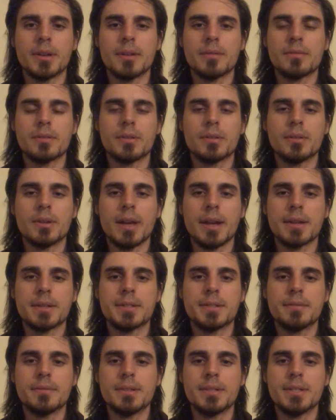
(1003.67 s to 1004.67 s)
Have a good
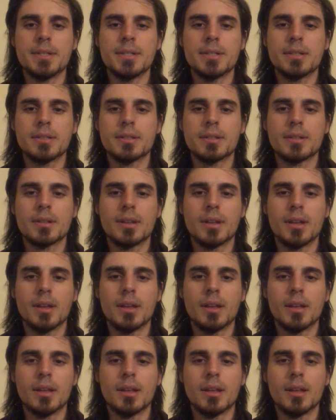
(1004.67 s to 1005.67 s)
activity.
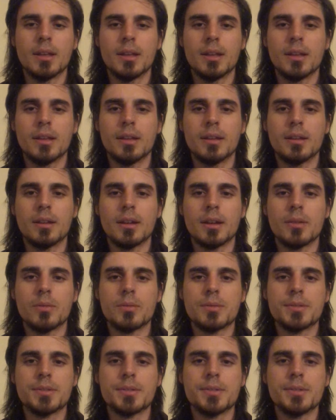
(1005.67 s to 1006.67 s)
And I
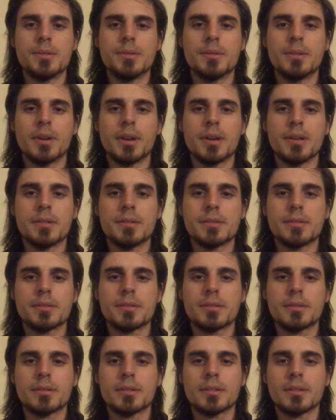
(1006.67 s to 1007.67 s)
will see you guys